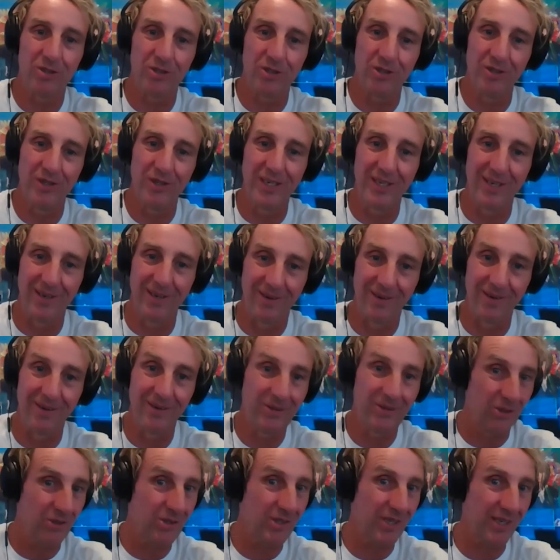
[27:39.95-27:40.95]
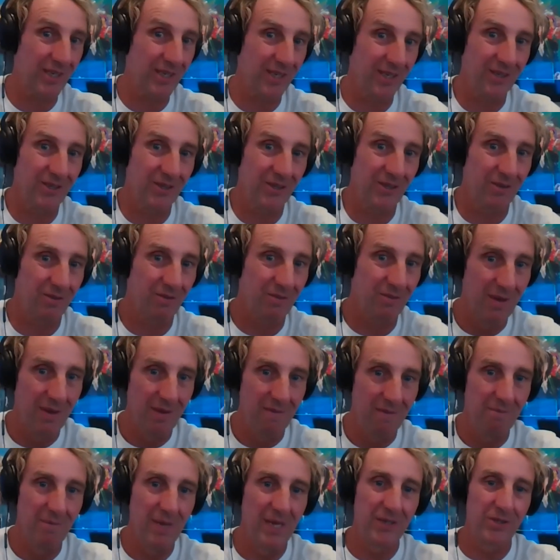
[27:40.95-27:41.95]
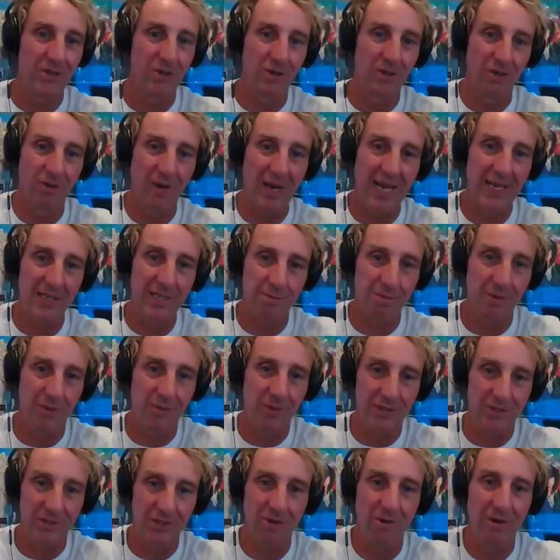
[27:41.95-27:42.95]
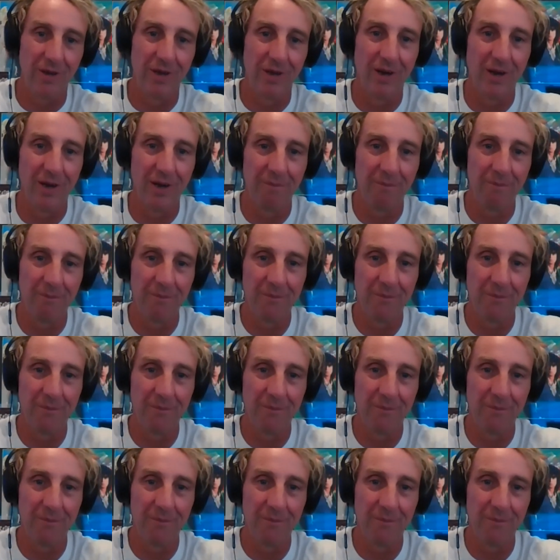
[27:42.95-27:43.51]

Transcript: to it or just get a good mental grasp of what's going on